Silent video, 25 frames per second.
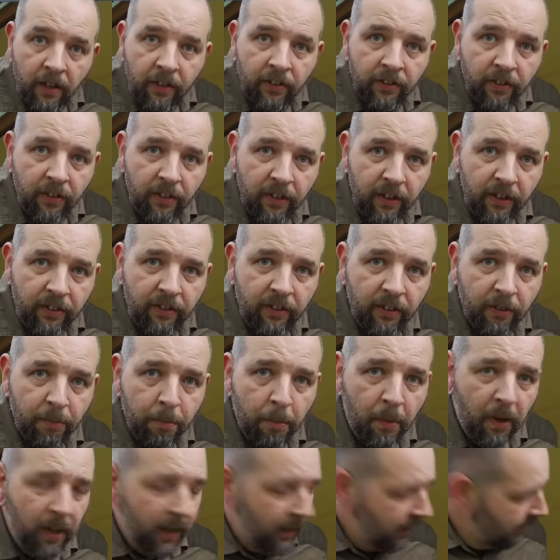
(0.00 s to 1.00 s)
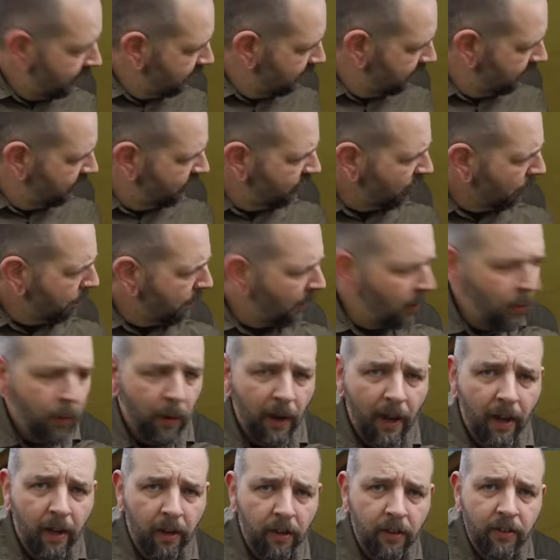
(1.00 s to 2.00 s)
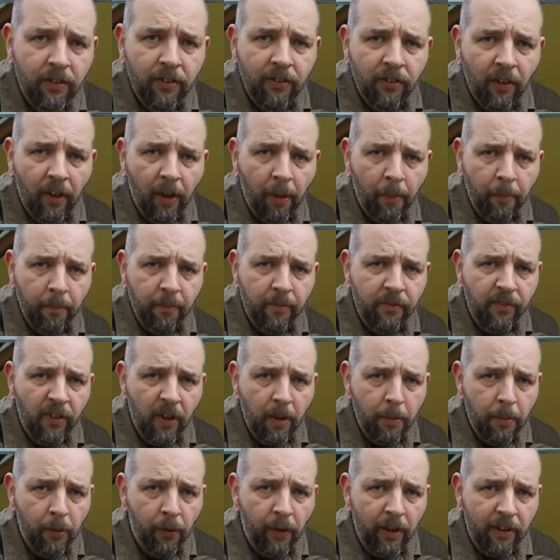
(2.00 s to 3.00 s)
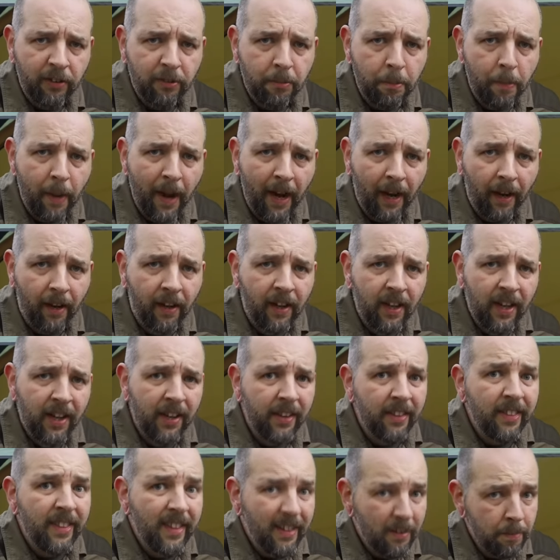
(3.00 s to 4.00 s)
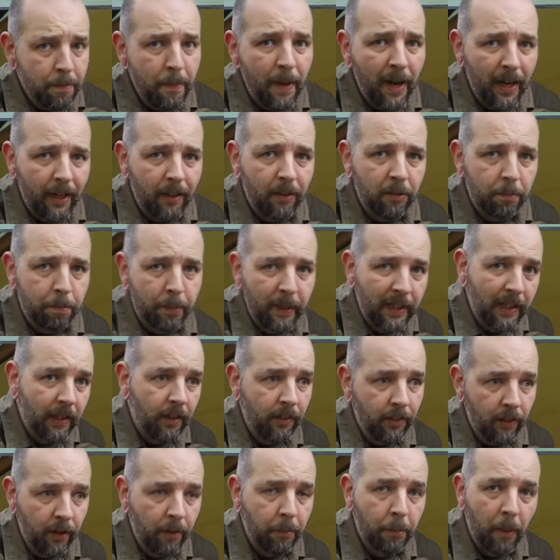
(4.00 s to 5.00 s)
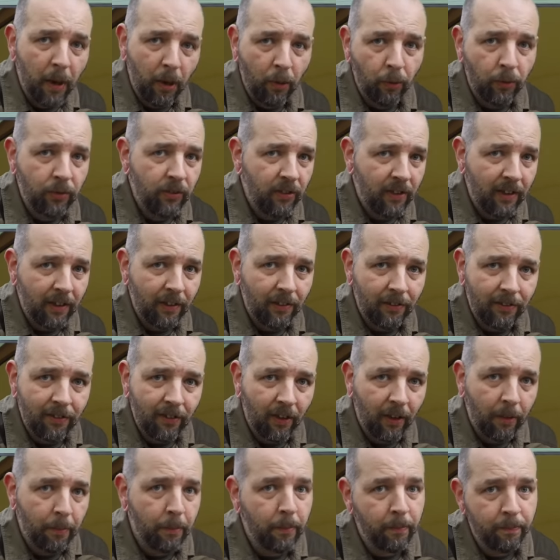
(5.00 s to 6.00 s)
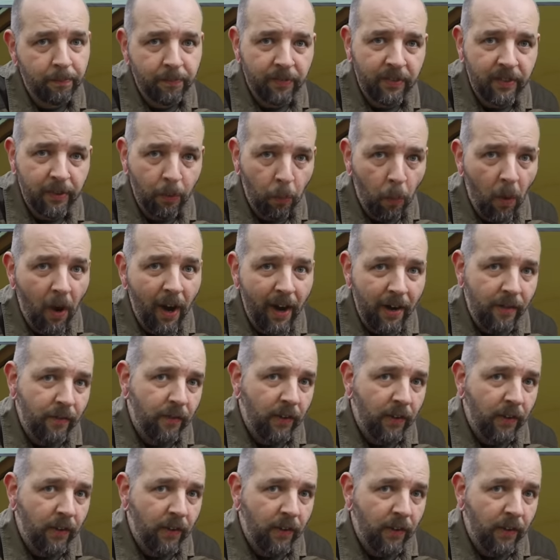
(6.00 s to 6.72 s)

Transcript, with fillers: so this is my Topo Luxe um, Thermarest mat this mat is bigger than most it's um, the wide